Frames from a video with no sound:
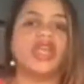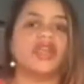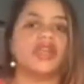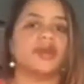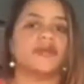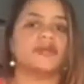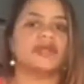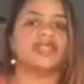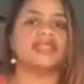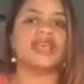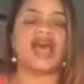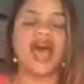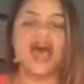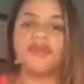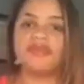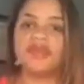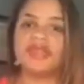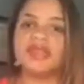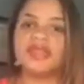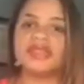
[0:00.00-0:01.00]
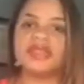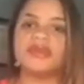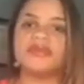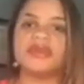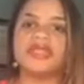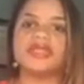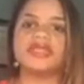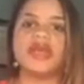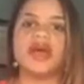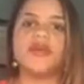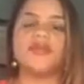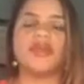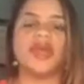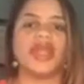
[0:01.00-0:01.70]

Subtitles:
your metabolism is up,